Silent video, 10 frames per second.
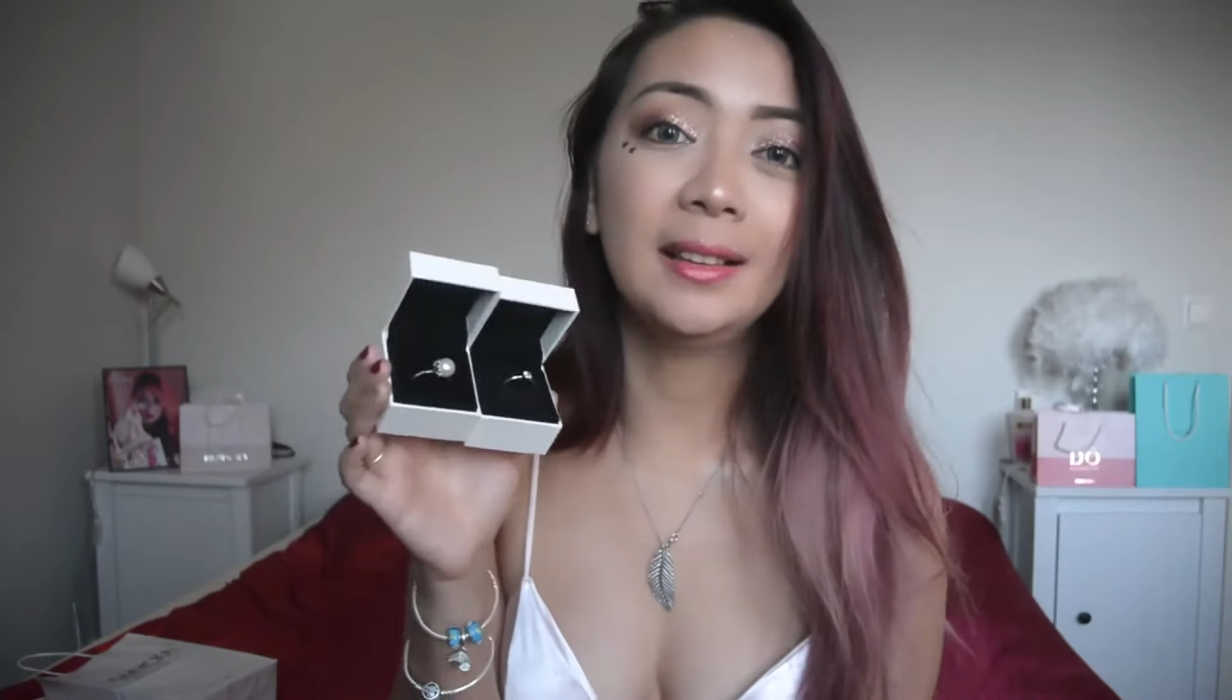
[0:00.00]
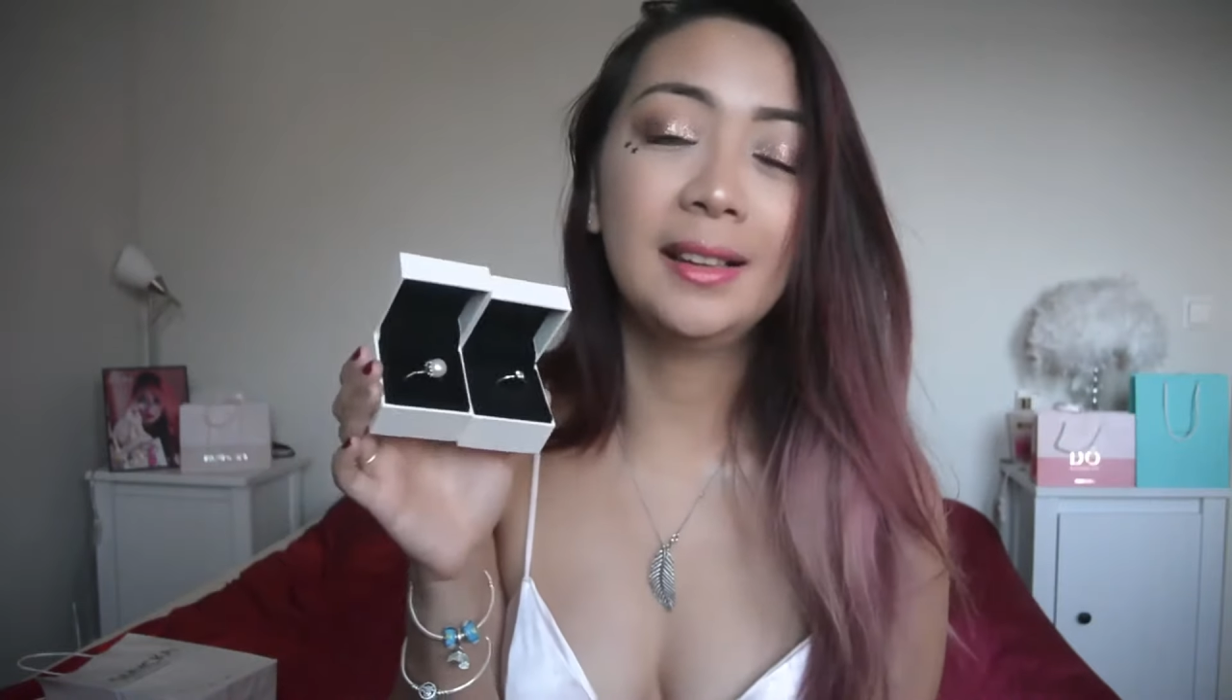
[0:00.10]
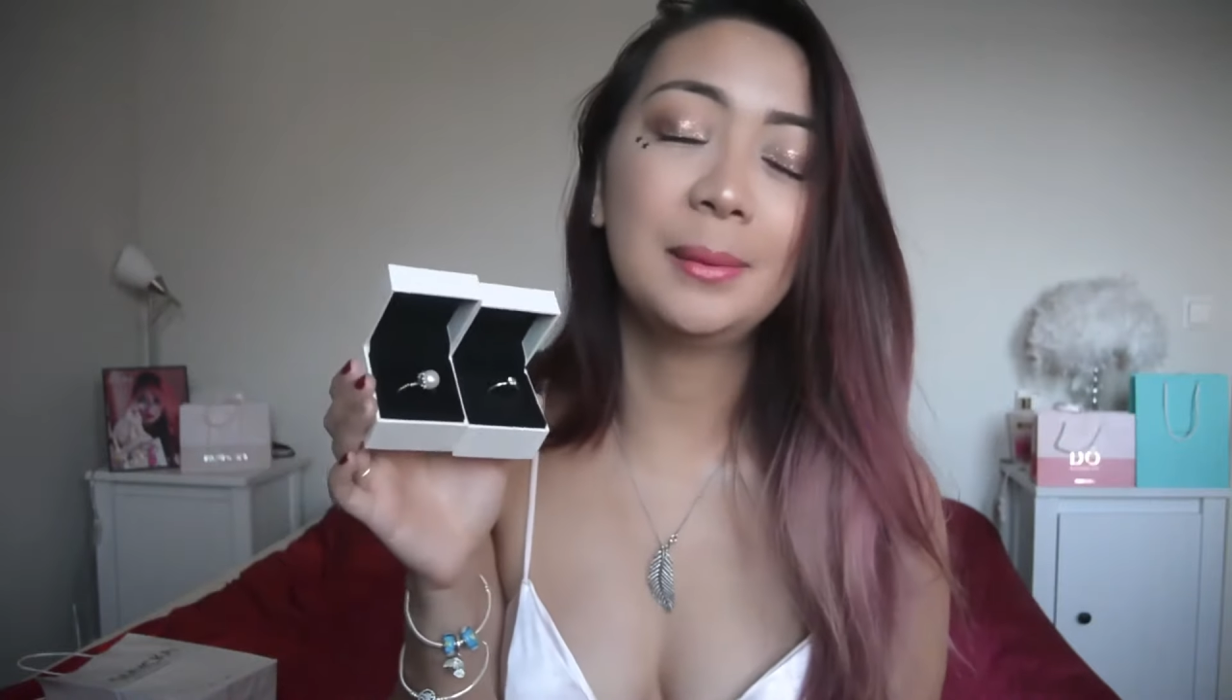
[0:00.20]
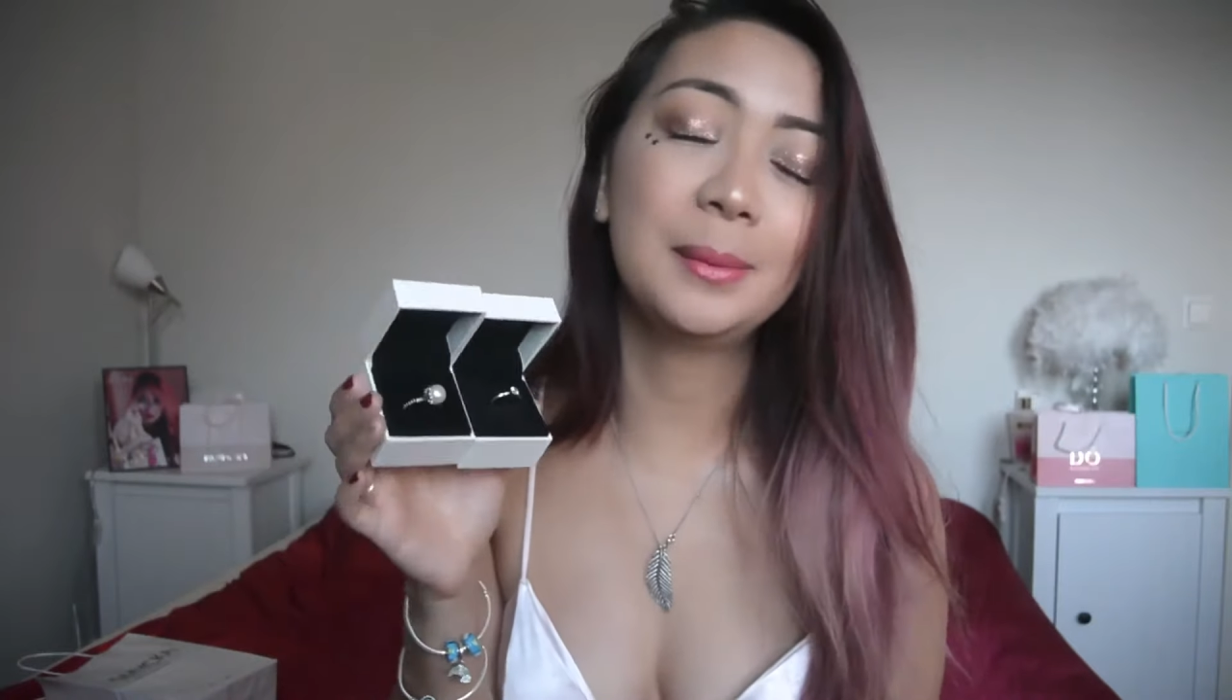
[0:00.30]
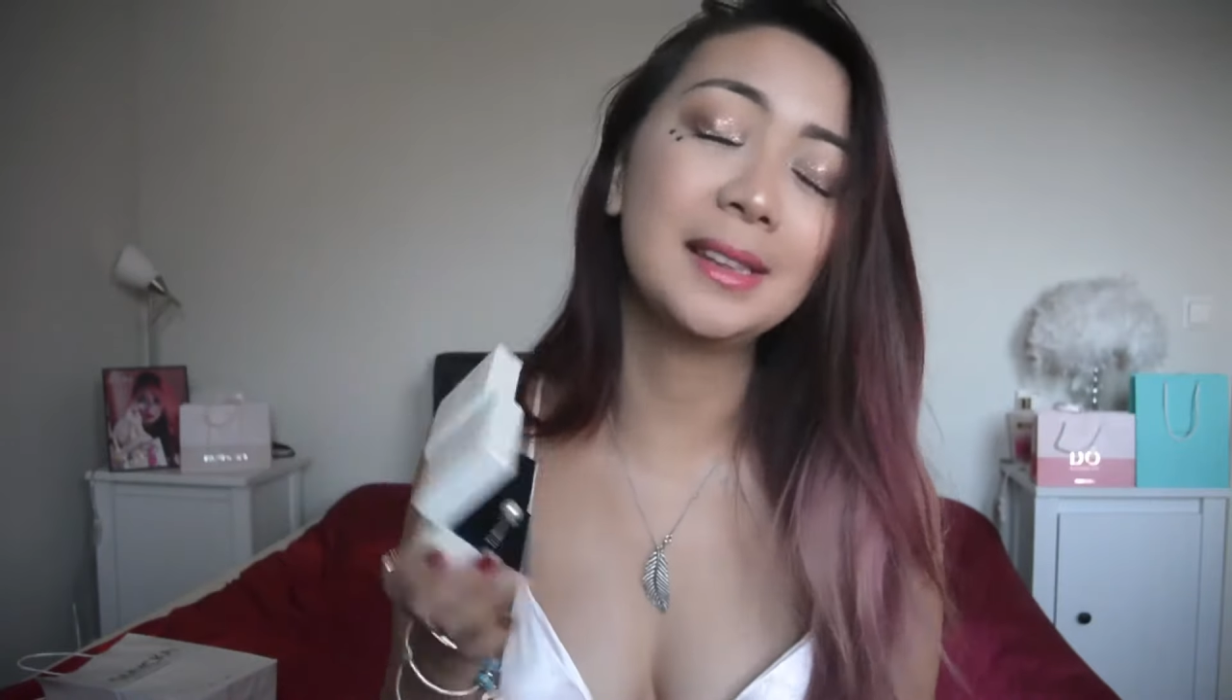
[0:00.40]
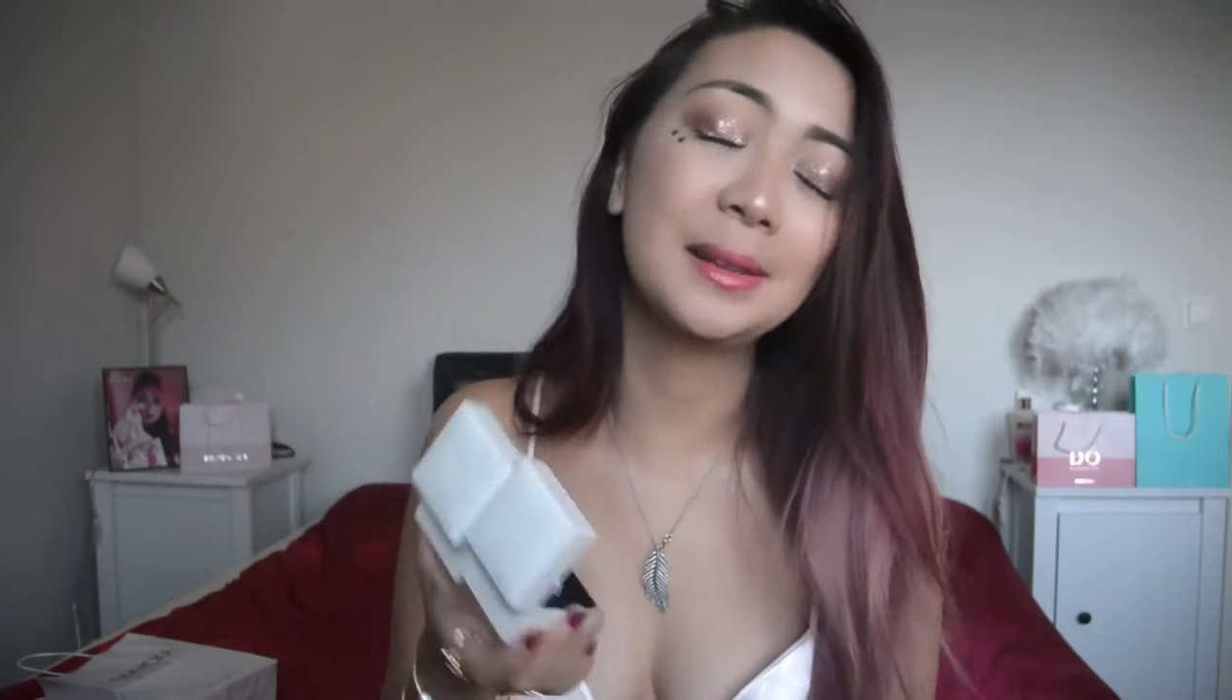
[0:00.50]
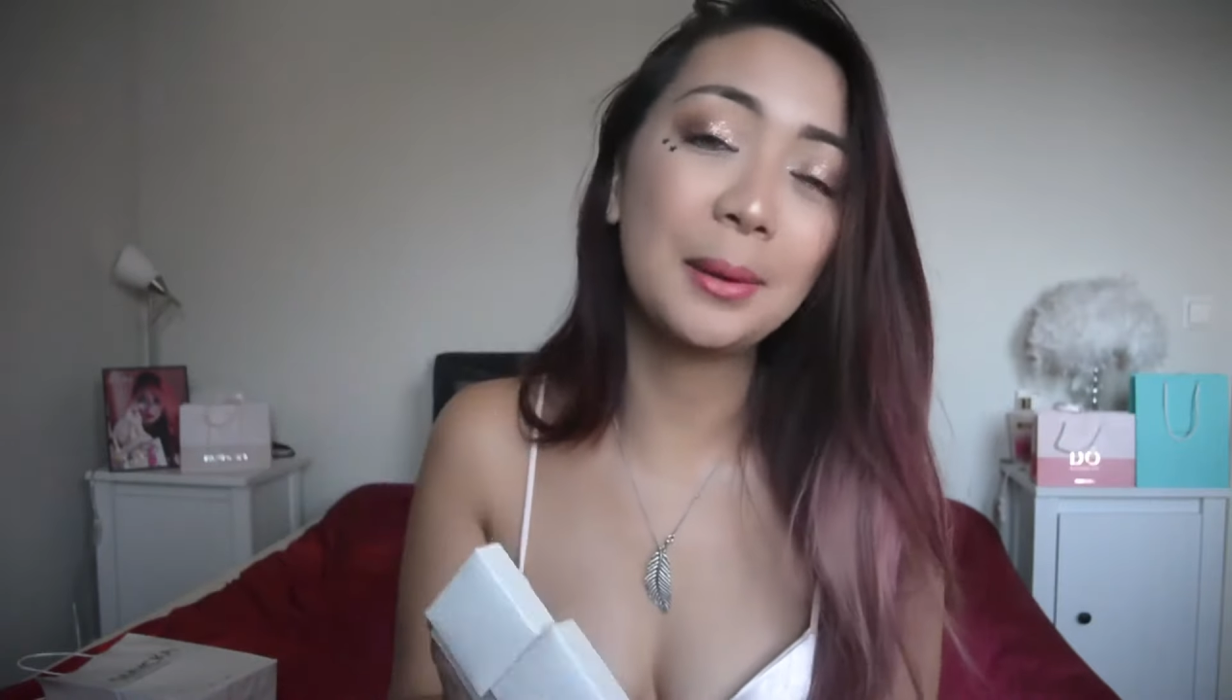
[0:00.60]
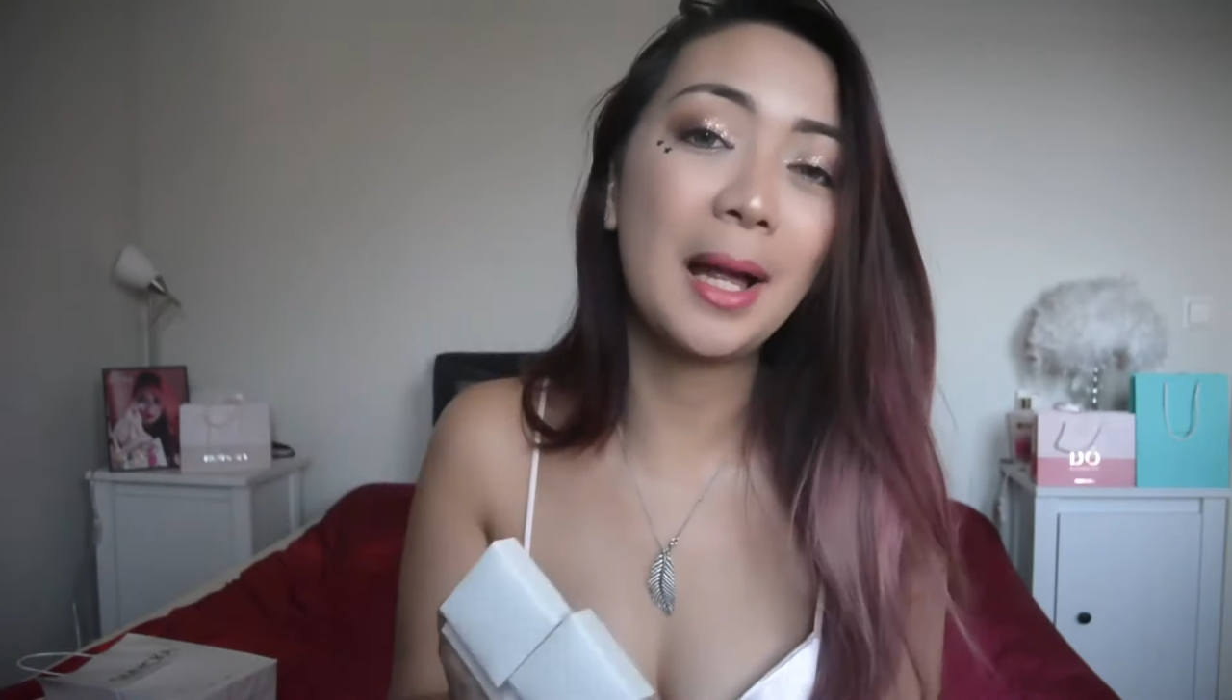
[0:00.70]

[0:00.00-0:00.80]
and I'm just so